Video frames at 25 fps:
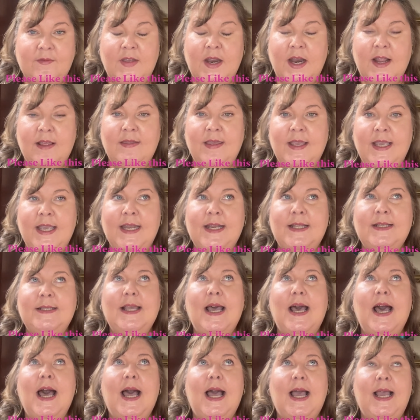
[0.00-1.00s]
and I think it is
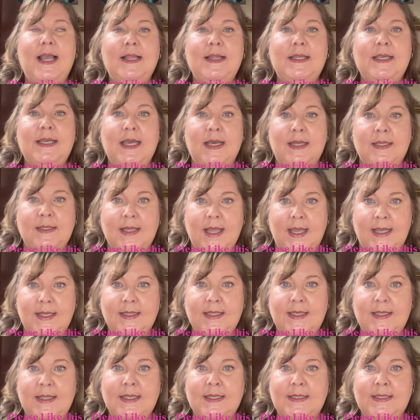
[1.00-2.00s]
highly
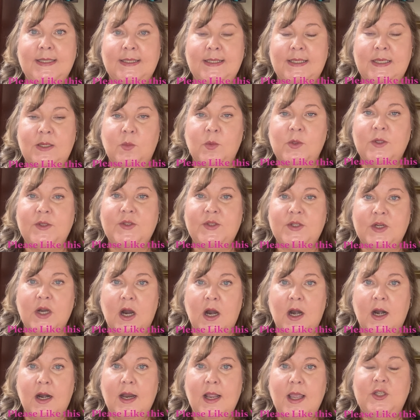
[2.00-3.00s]
unlikely that Disney will
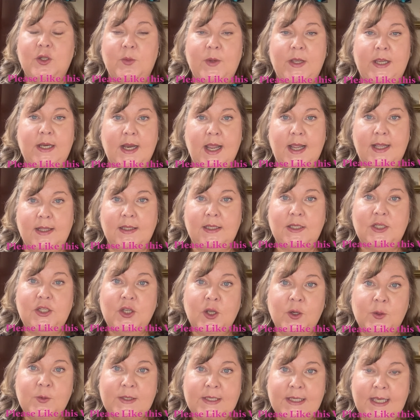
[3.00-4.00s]
start doing nightly
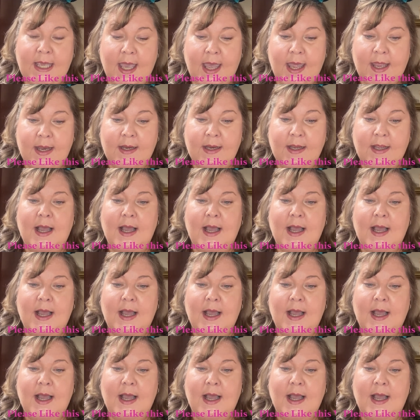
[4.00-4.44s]
shows again